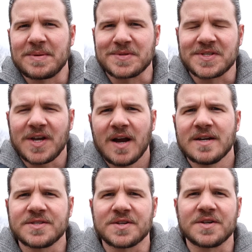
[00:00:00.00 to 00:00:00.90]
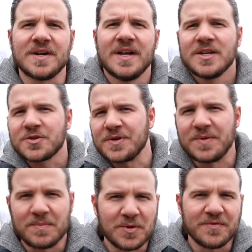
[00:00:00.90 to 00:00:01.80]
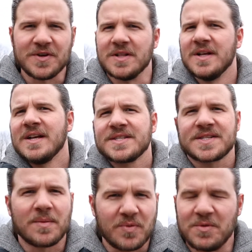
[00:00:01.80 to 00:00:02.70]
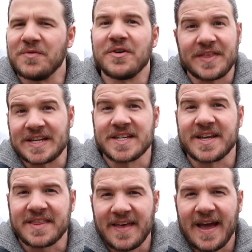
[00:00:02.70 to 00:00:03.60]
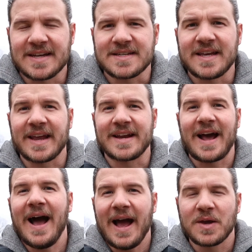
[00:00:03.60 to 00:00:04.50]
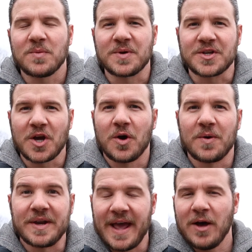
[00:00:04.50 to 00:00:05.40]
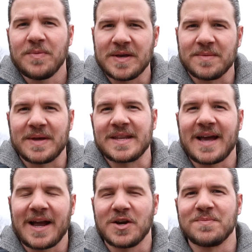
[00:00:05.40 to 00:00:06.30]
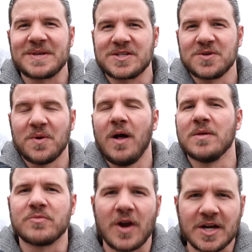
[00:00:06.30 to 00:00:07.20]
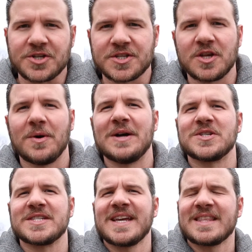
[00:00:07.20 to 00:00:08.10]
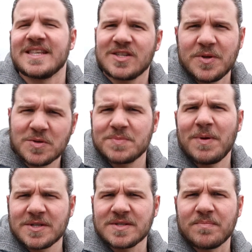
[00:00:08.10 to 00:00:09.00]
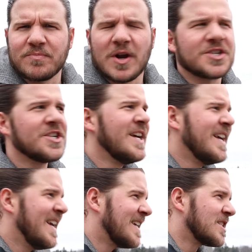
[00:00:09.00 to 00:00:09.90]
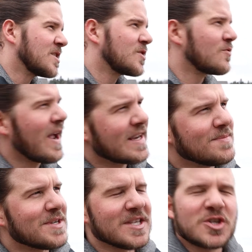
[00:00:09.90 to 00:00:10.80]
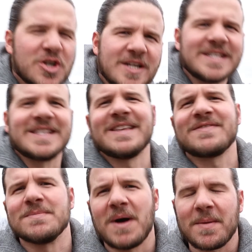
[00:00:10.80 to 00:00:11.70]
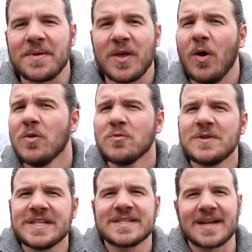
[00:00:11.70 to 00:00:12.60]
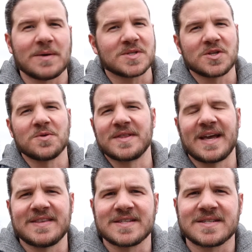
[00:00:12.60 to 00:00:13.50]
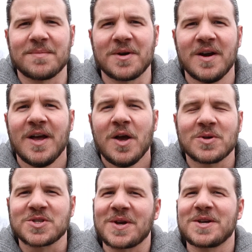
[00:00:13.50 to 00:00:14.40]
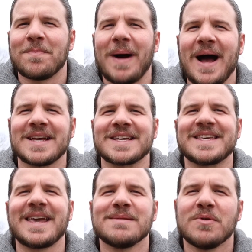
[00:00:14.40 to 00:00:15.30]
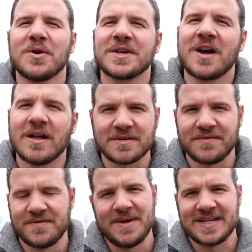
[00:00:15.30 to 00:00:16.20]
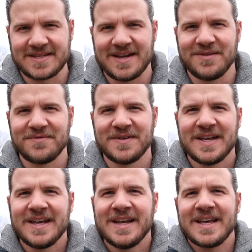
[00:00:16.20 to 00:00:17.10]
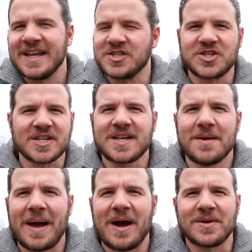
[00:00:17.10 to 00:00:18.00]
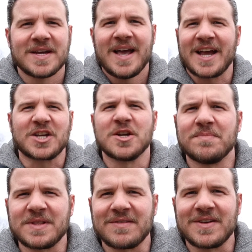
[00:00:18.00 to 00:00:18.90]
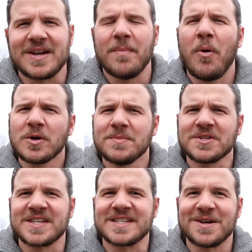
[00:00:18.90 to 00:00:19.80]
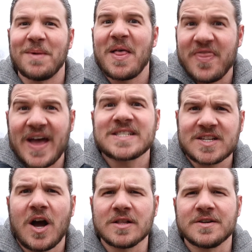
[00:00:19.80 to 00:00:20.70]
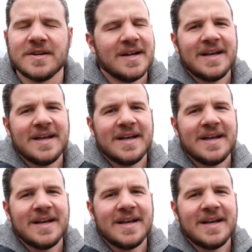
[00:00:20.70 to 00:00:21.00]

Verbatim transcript: of people's yards or tree removal, stump removal, things like that. And I would go and help him and he hired me to haul brush. So I would just take these huge bundles of brush and just drag them into the truck and lift them up. And the whole reason I was doing that this summer was so I could buy a Game Boy Color for myself. It had just come out, I couldn't believe it. A portable system, that's color.